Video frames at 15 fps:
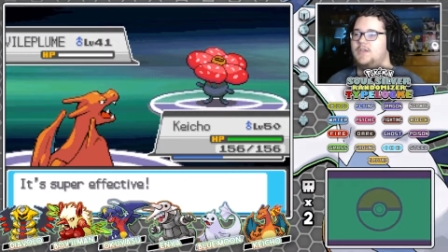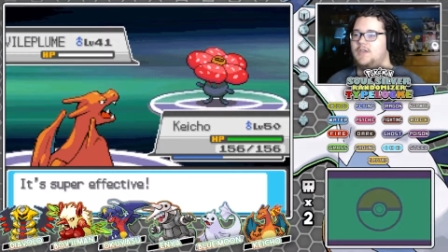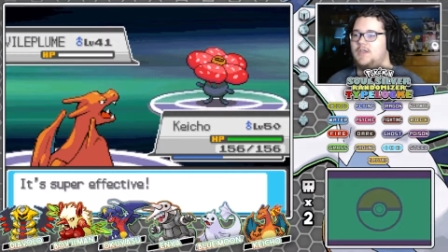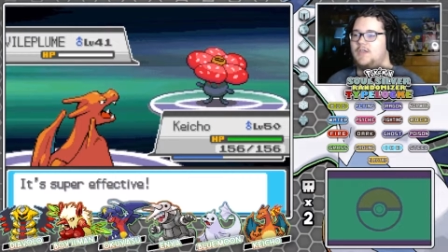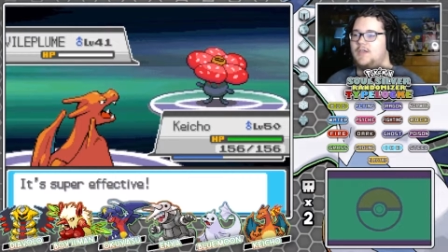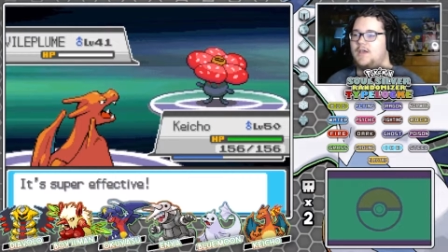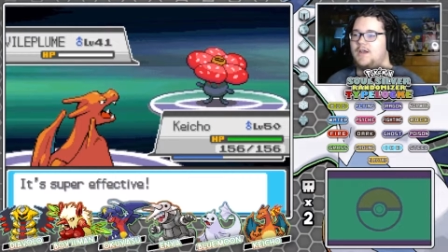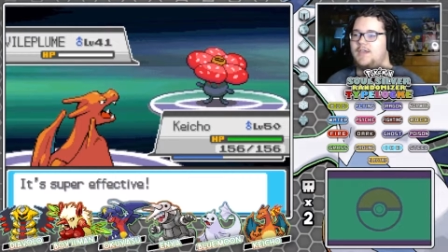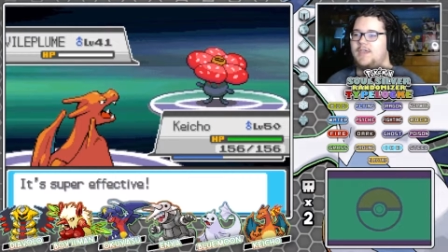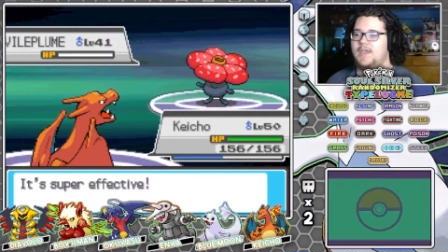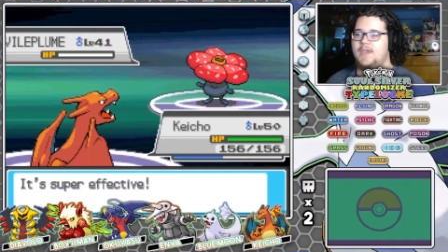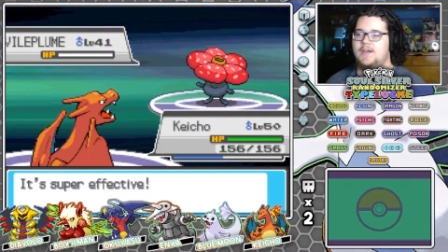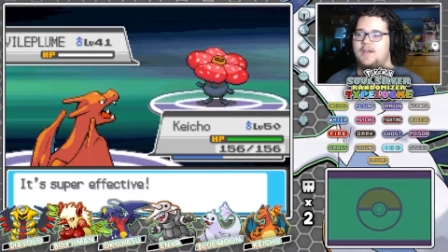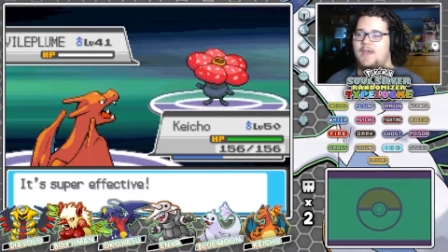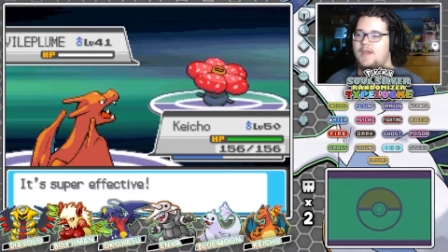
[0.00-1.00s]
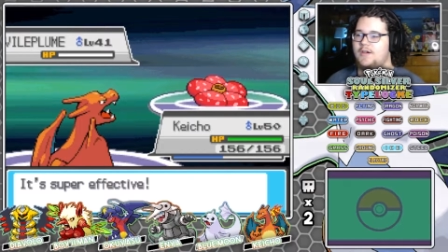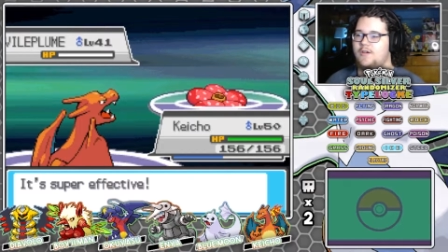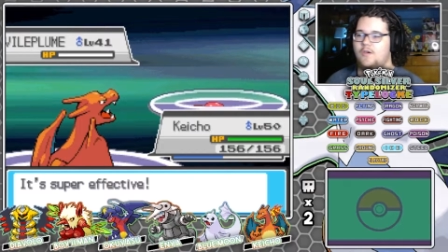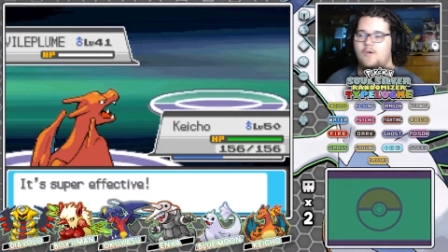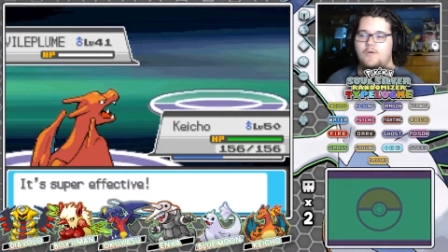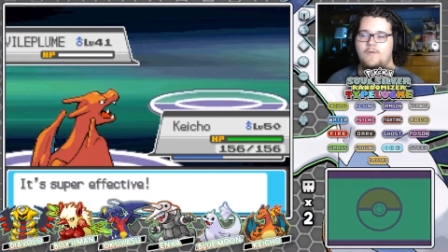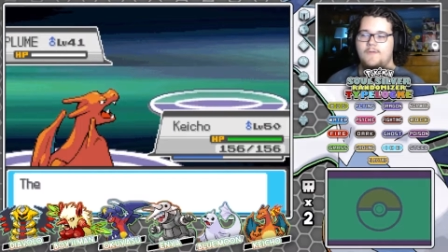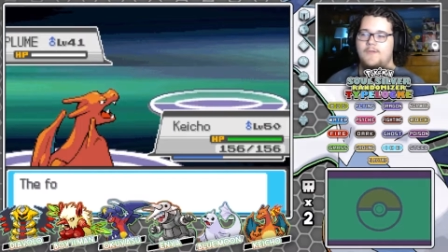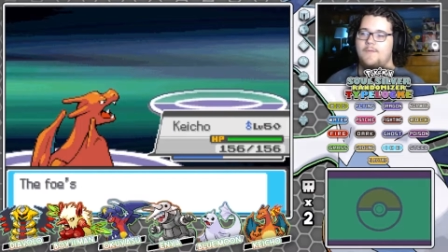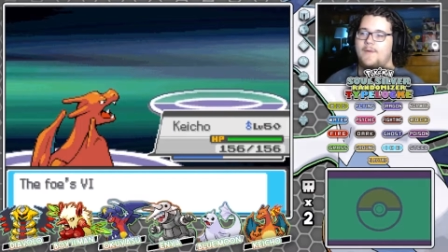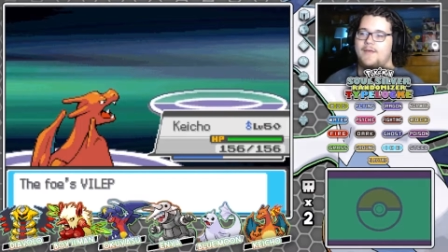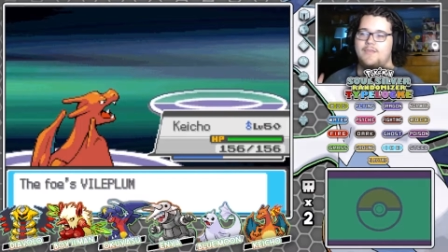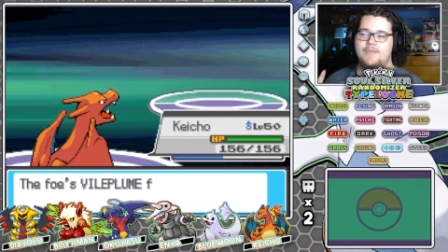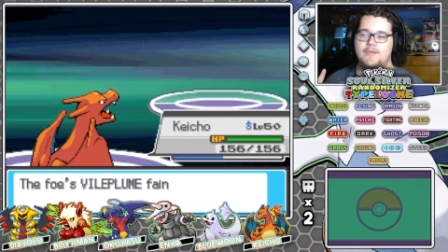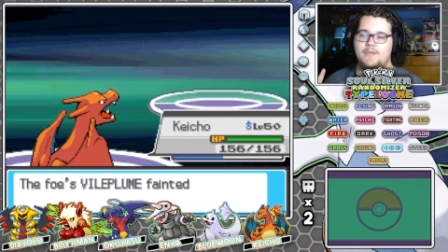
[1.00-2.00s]
Again, I know you might
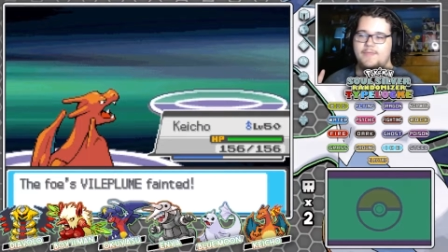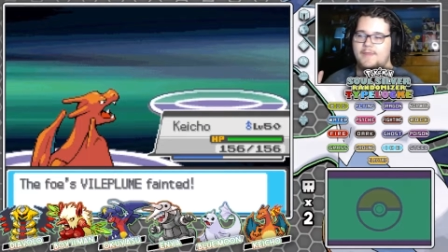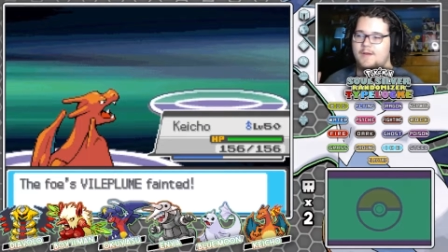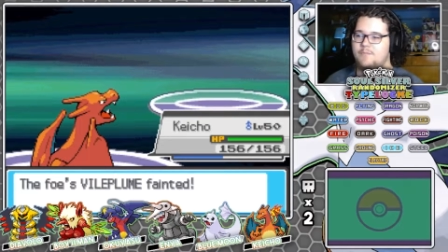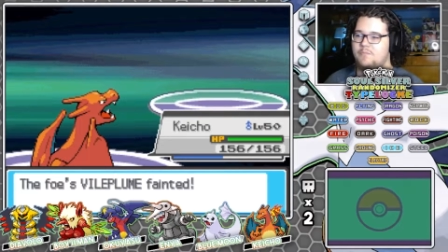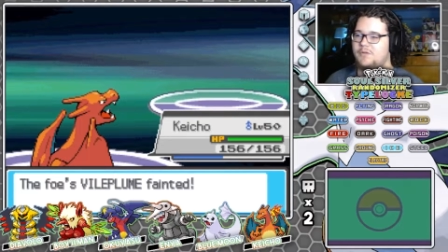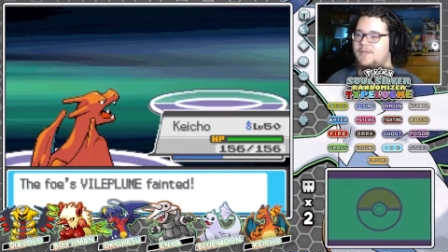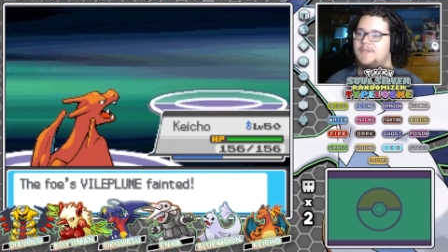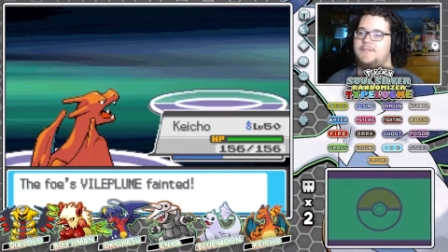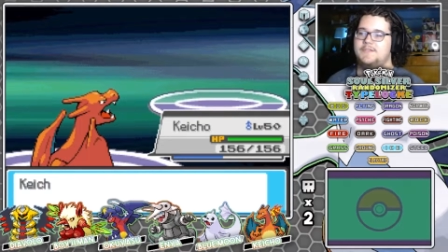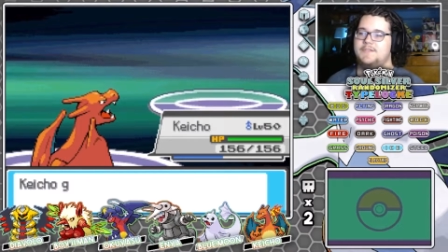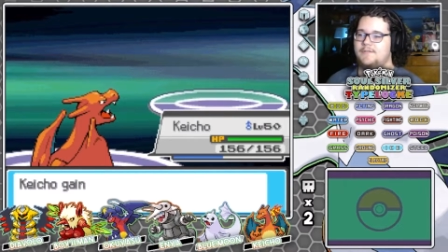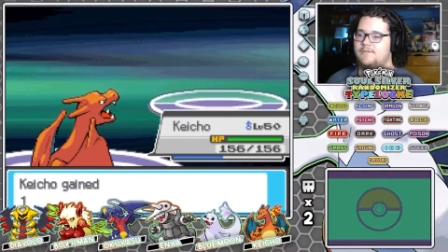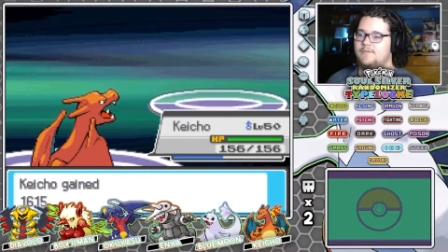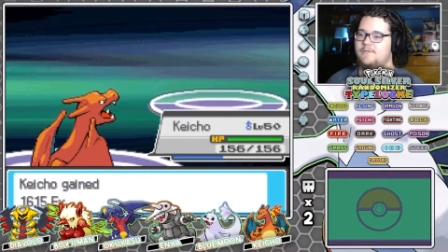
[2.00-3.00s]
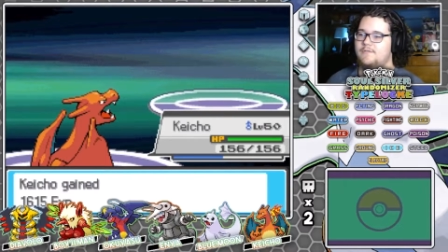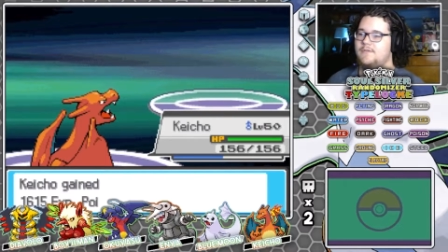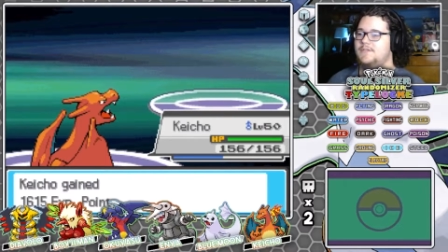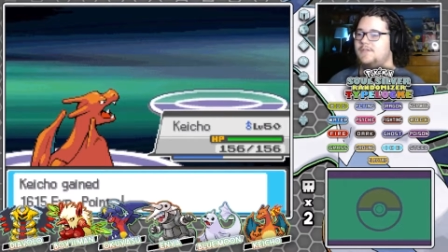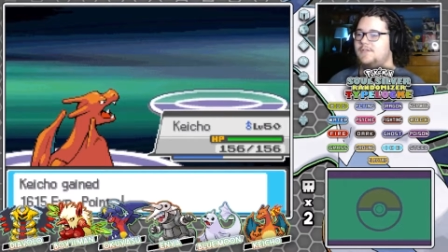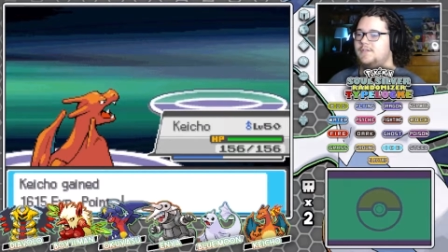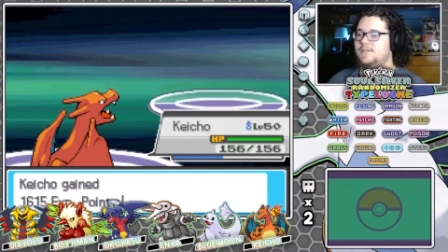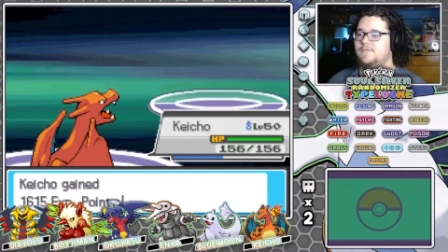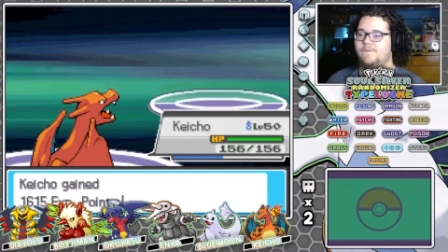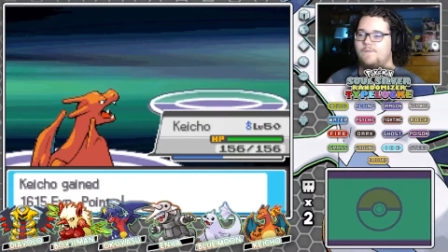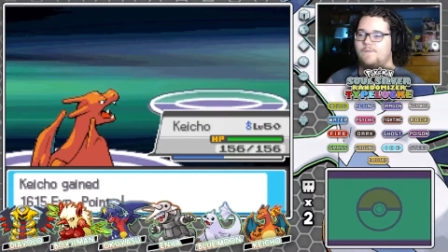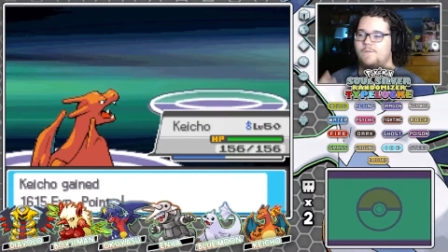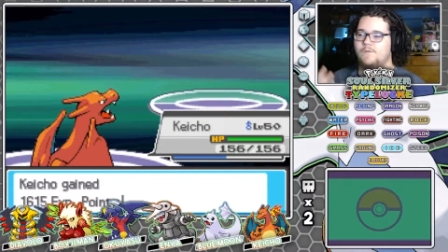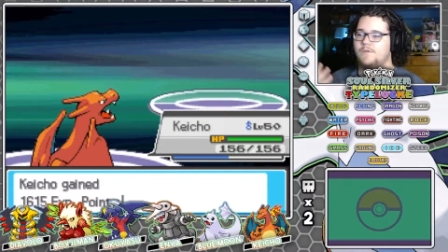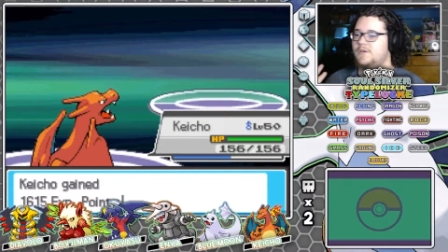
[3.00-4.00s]
think that I'm blazing through this Elite
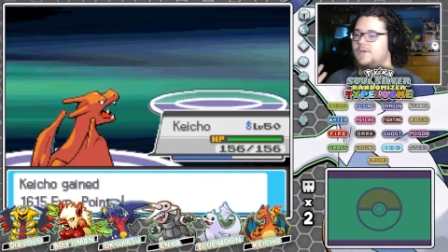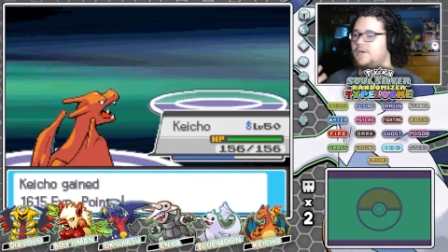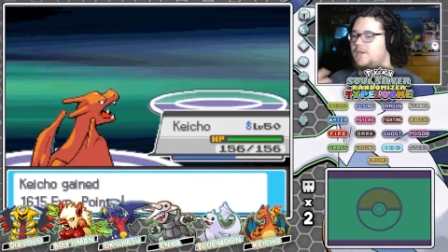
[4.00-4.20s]
Four